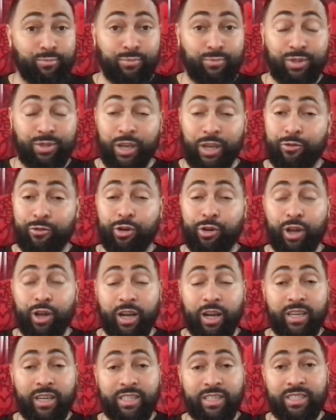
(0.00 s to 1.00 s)
Denver
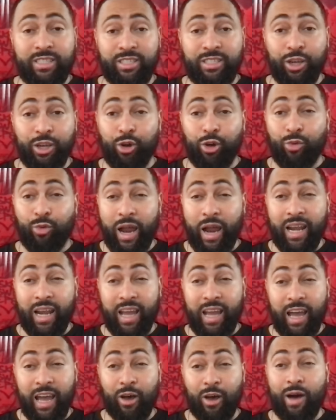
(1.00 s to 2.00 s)
Nuggets still right
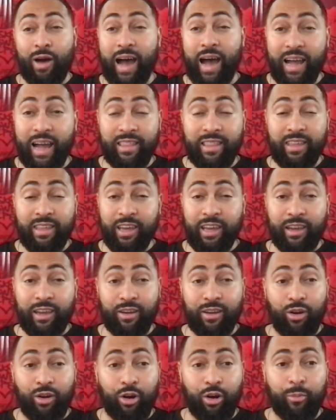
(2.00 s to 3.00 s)
now, I think
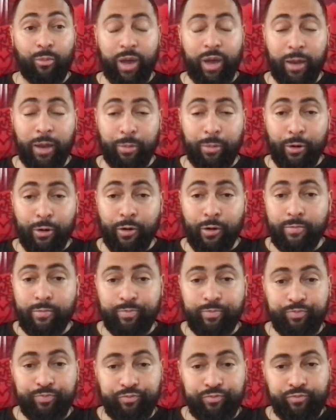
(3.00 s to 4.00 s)
on paper,
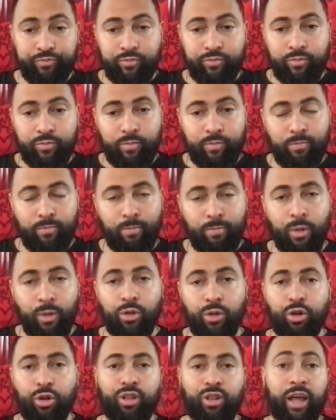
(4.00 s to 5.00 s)

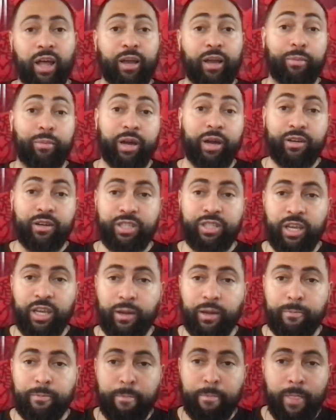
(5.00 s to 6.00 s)
look like a better
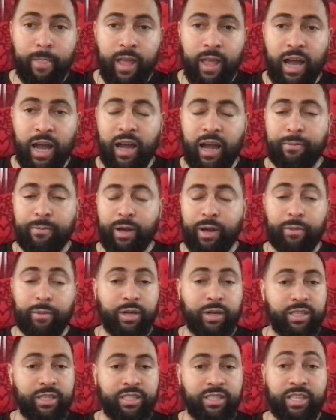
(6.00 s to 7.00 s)
team. I'm
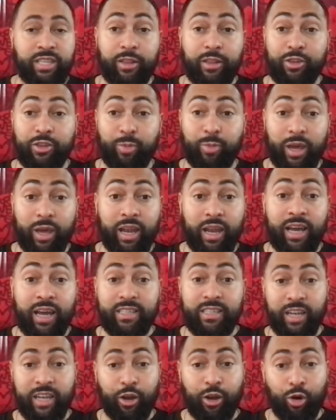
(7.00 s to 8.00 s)
going to just say, just being
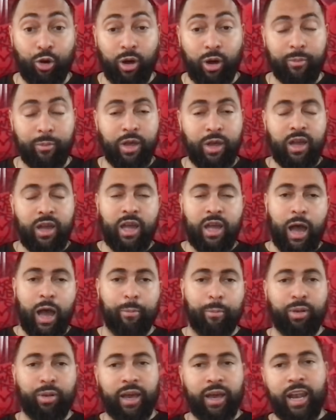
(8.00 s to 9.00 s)
honest, and I know I'm
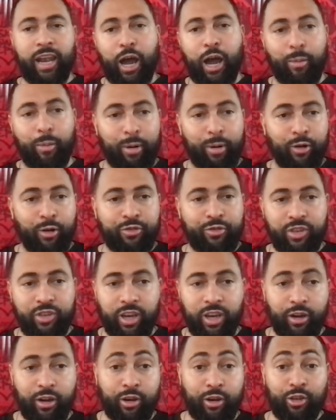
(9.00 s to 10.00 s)
playing out both
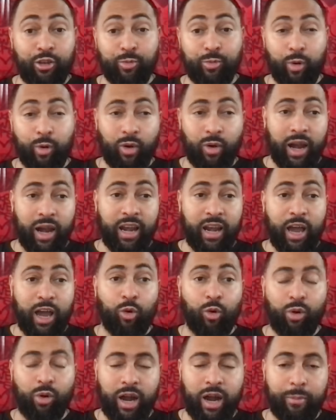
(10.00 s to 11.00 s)
scenarios, but right now
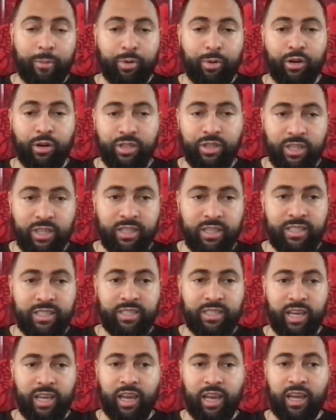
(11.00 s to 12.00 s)
where I personally
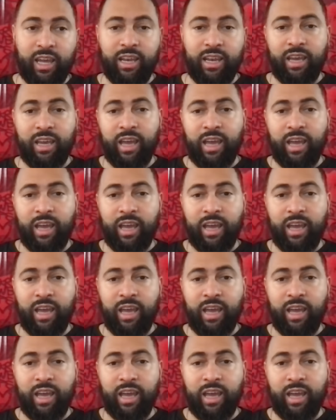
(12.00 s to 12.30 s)
stand,